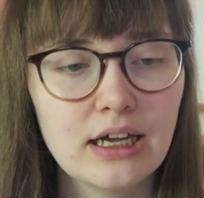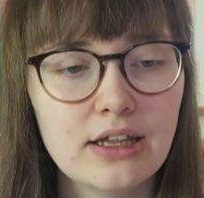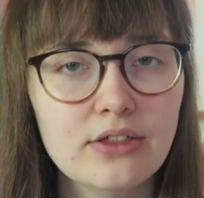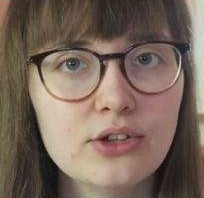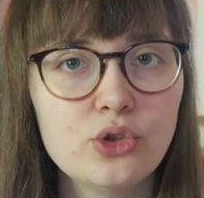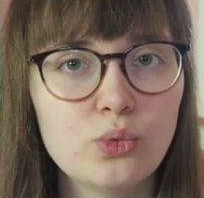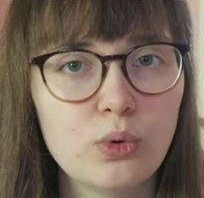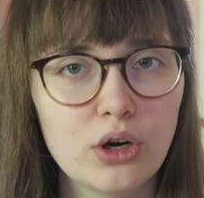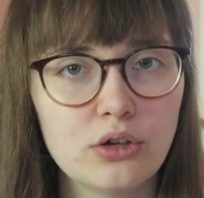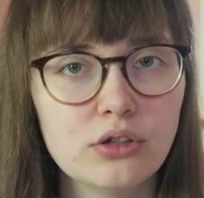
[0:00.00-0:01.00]
in this
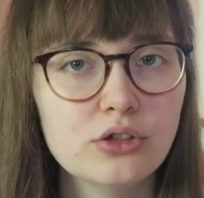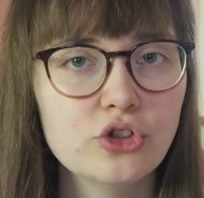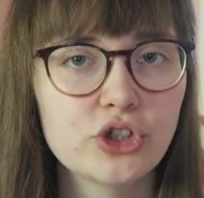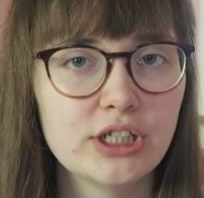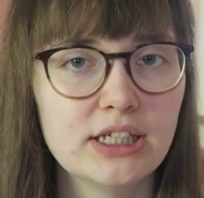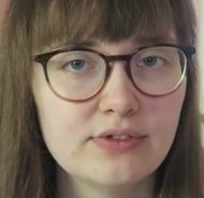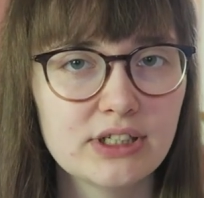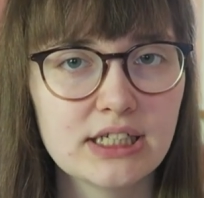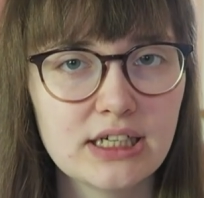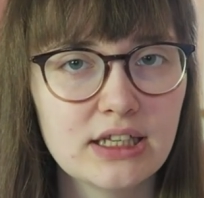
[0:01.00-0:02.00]
world she
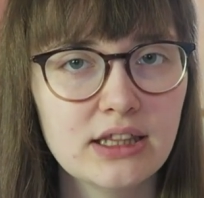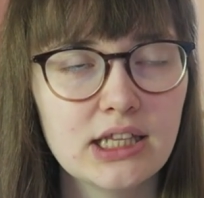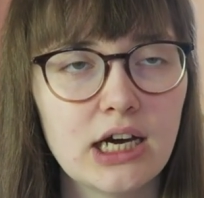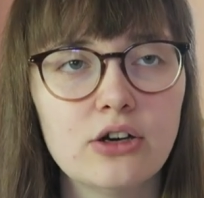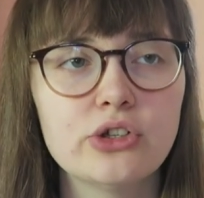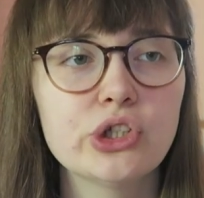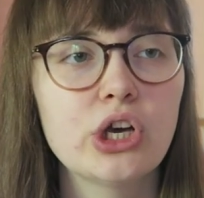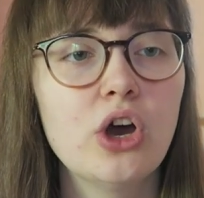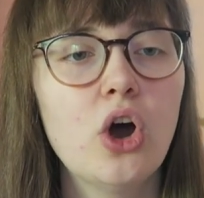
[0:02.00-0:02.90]
lives in, there's